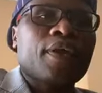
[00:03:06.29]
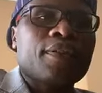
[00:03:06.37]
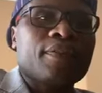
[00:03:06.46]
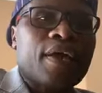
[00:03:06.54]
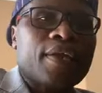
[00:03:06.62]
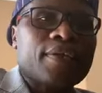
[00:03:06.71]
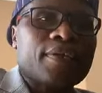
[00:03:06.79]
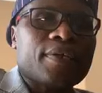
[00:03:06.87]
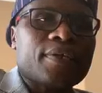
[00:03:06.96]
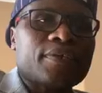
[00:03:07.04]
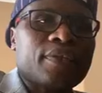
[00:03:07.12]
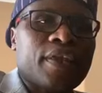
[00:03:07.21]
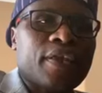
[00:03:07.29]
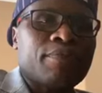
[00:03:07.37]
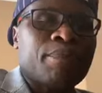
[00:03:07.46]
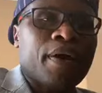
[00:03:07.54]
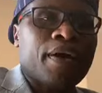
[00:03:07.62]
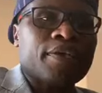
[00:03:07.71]
and that is
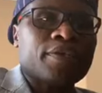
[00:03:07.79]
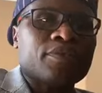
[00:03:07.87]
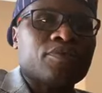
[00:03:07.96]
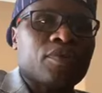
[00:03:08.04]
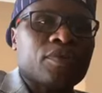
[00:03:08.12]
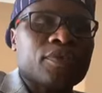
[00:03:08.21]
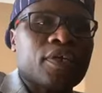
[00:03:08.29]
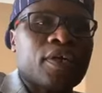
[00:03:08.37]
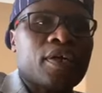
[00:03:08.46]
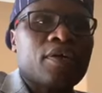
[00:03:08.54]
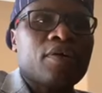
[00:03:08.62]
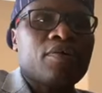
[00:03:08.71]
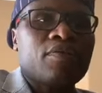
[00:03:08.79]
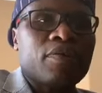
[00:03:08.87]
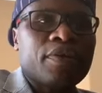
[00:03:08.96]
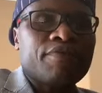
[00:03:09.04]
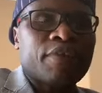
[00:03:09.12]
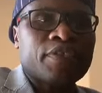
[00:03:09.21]
led by Dr.
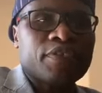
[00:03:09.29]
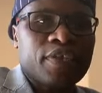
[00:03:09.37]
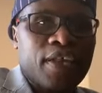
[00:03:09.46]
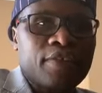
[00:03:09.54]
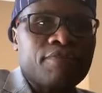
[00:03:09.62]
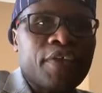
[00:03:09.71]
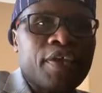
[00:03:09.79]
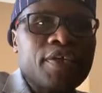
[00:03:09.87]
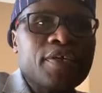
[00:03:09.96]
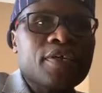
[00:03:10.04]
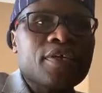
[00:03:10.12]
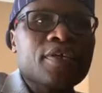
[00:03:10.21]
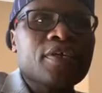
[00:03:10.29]
Olifan Skalkvik.